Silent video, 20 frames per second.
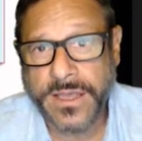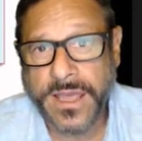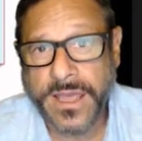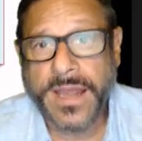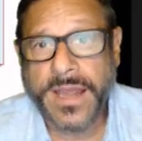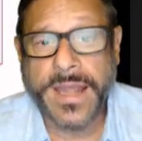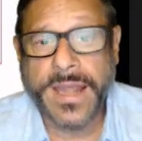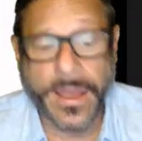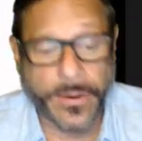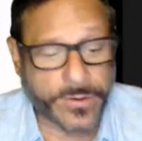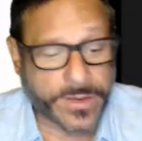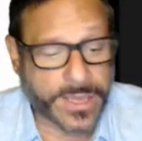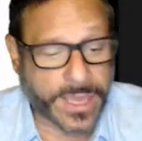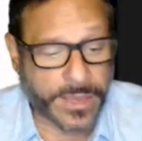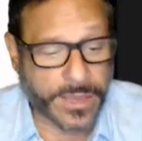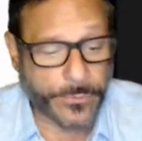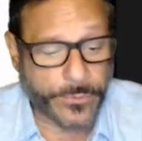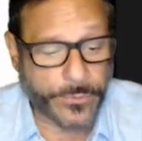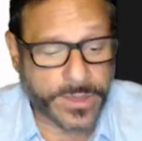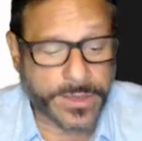Now
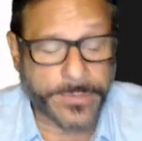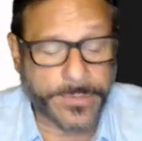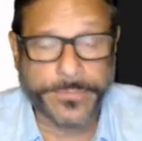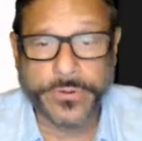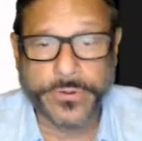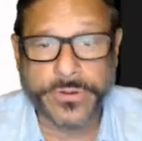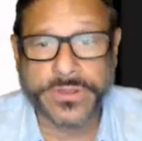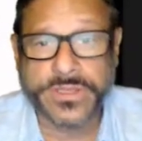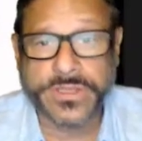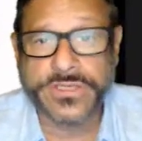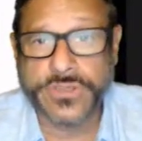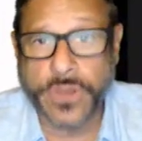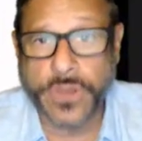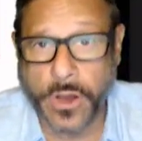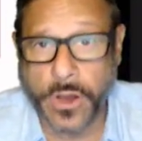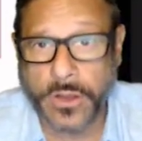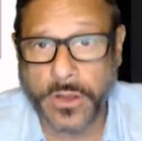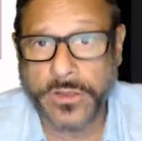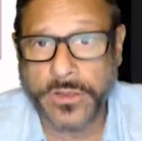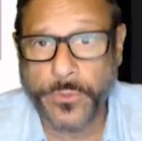again, we can put this
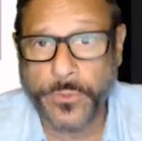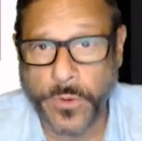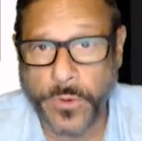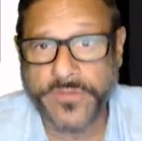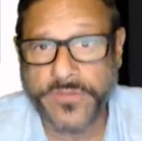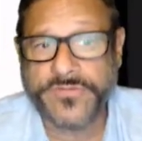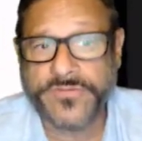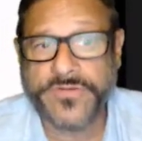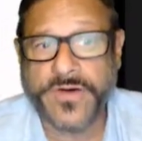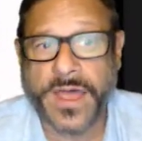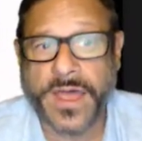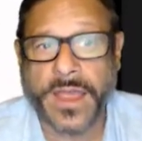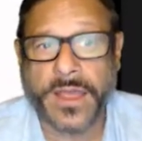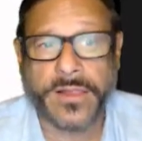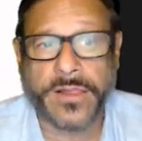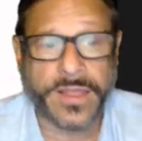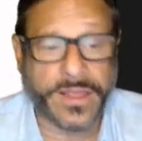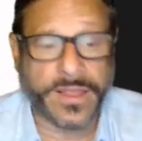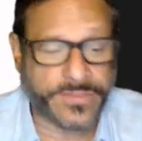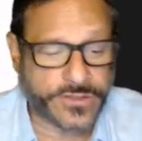all in one
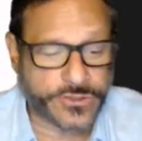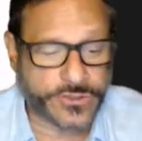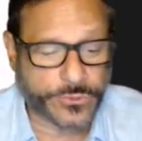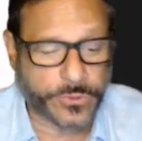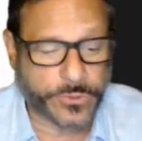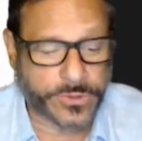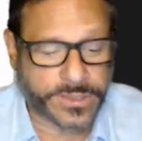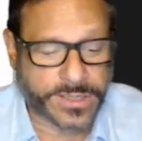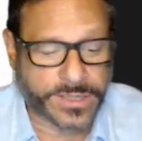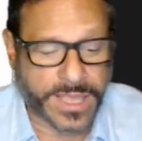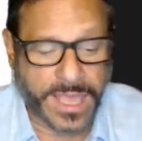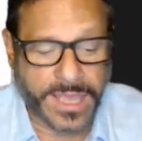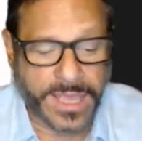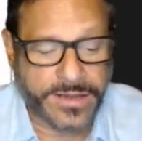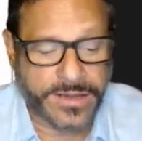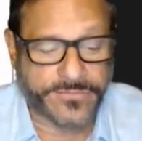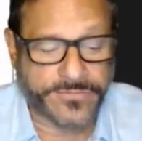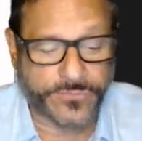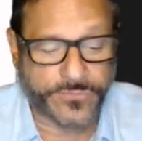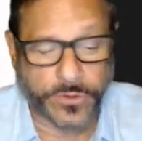file, and this would
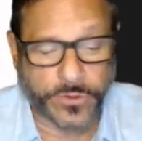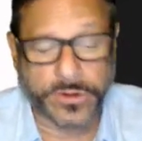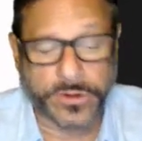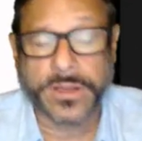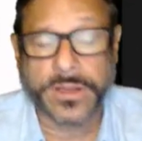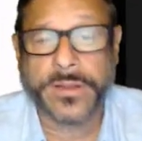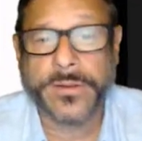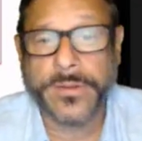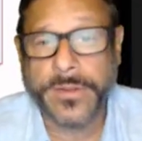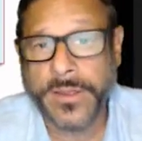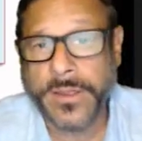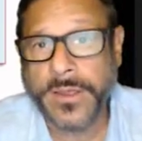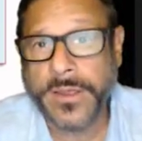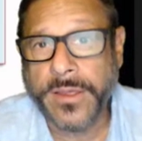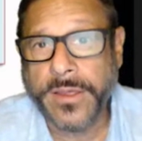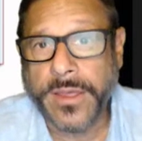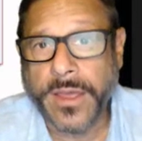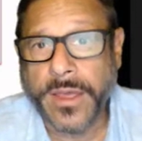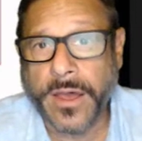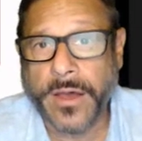kind of work.
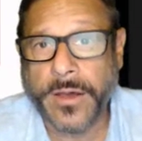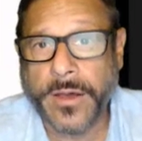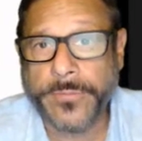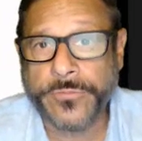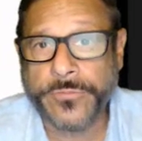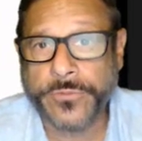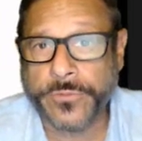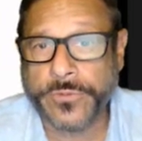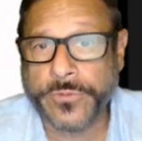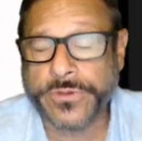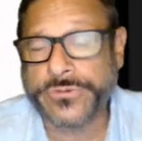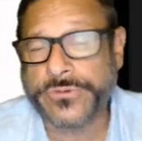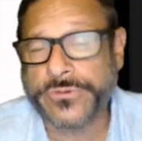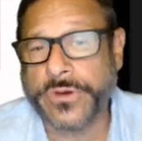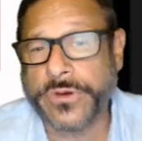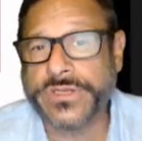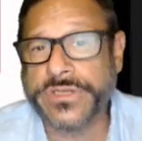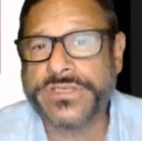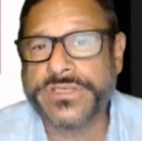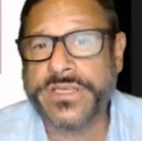We're just
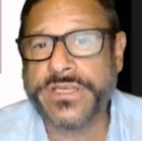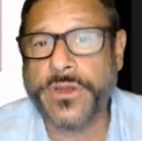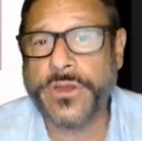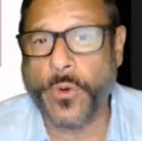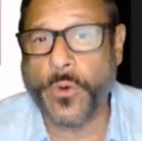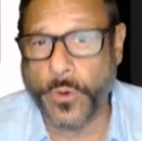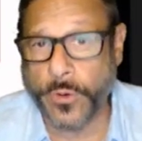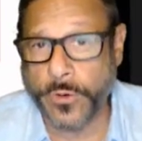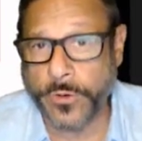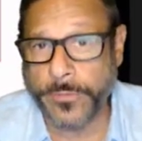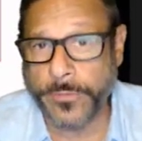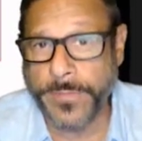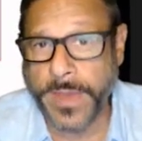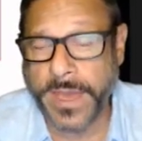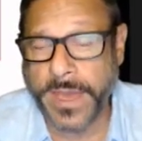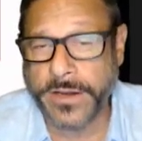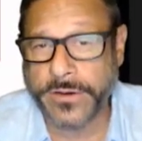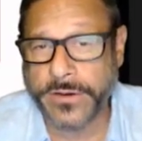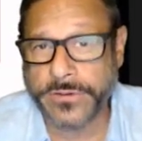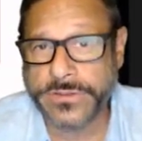going to see order
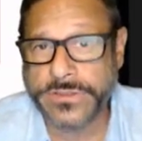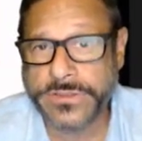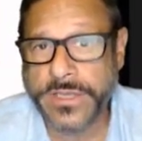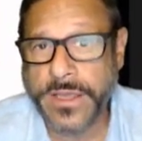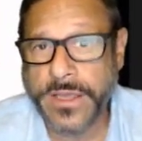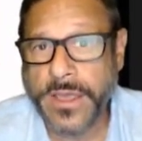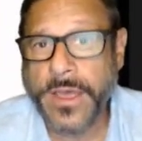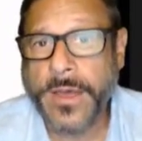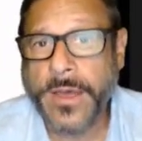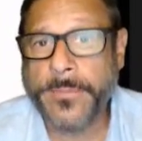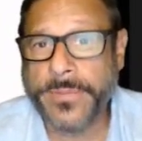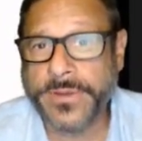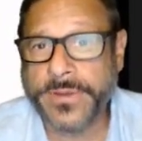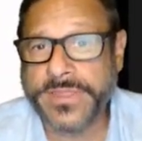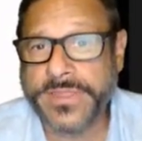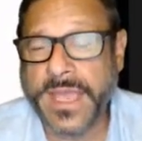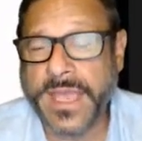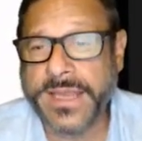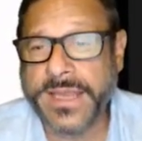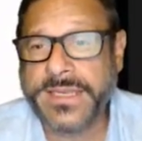matters. But
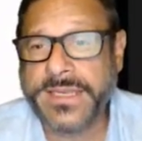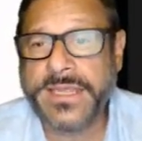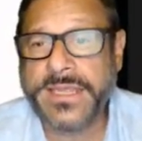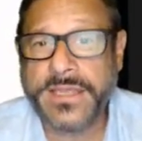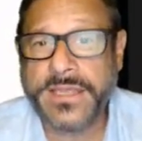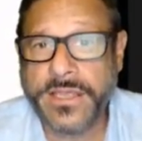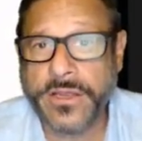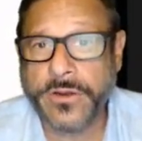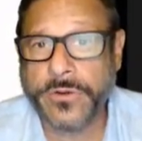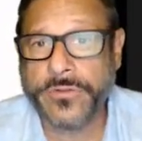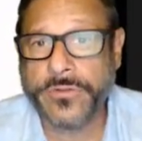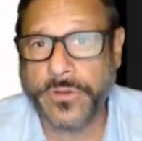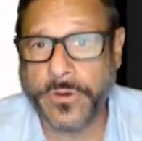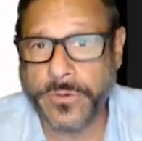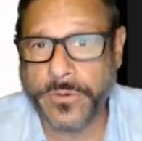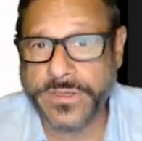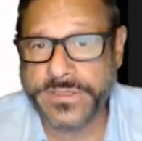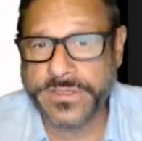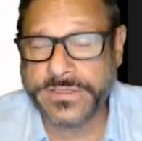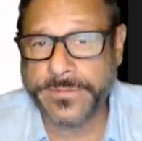the idea here,
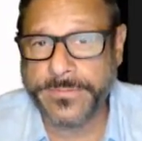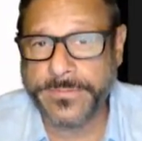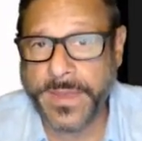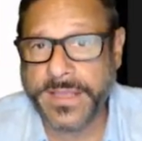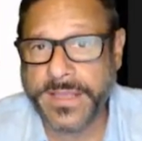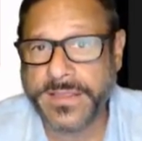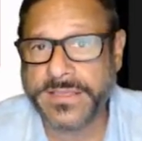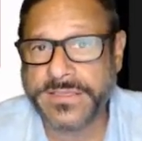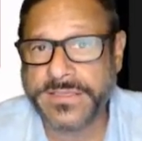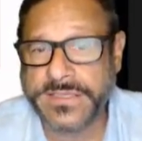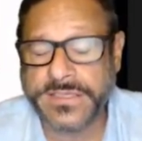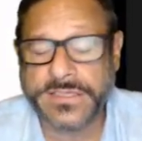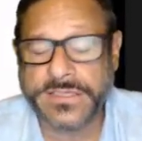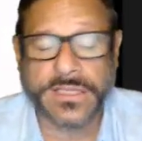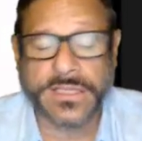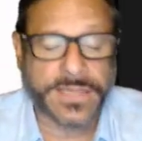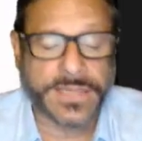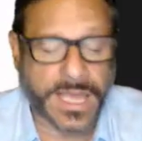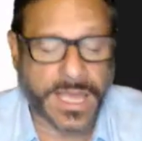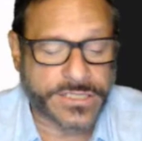though, is to make this into
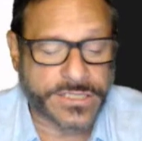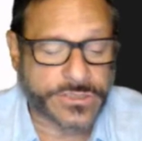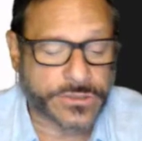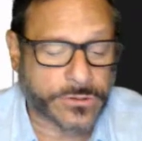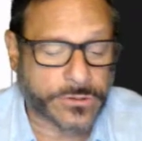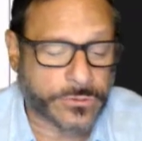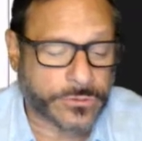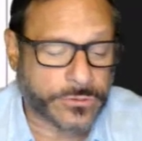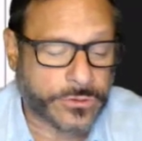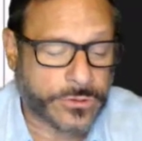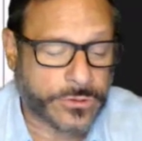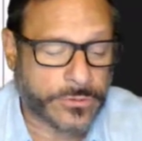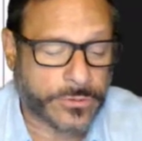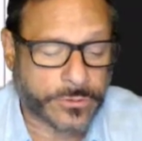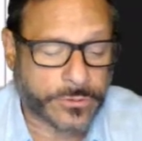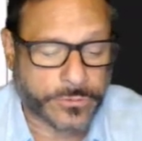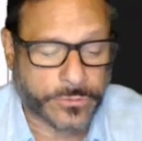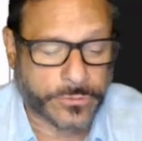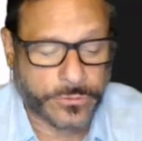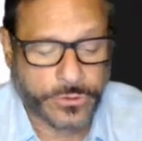logical
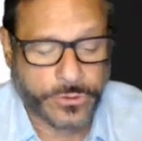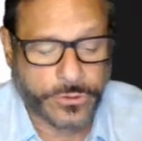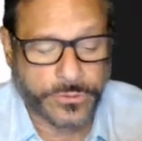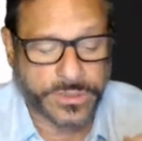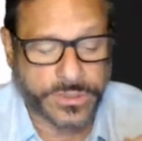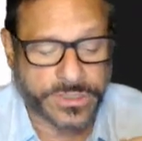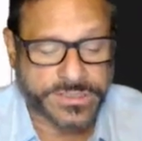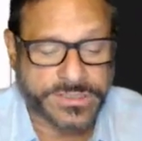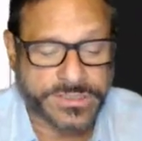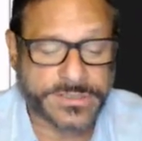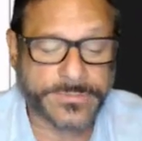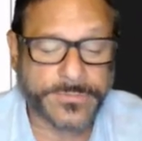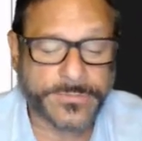units.